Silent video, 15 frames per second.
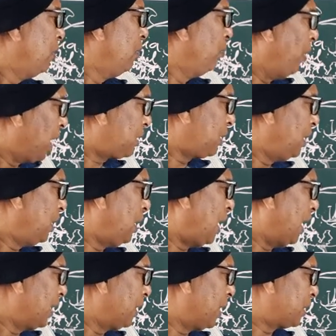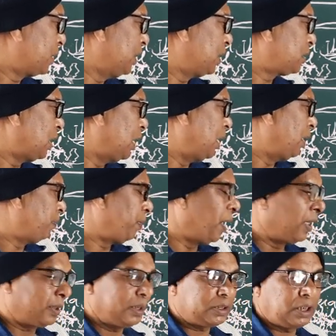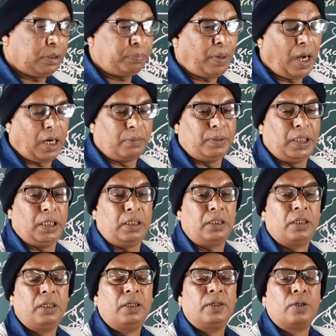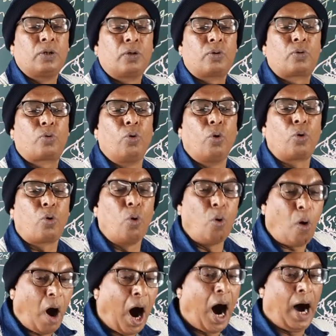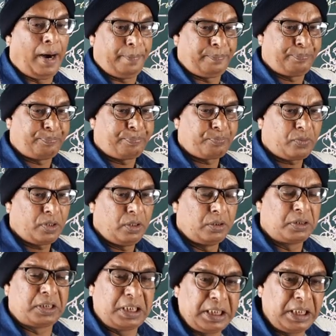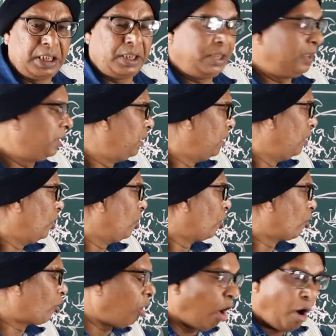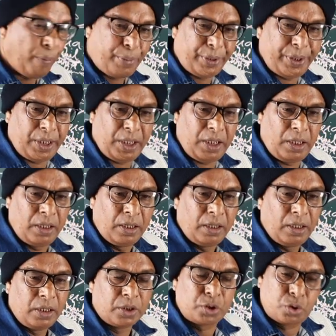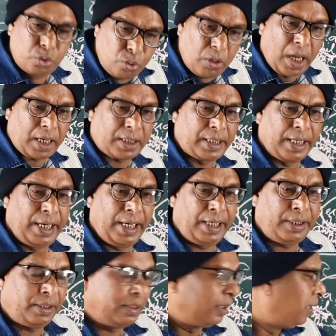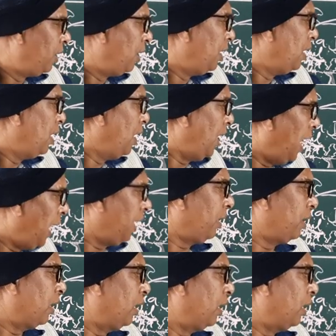But under this plantation farming, cocoa, tea, coffee, sugar cane, and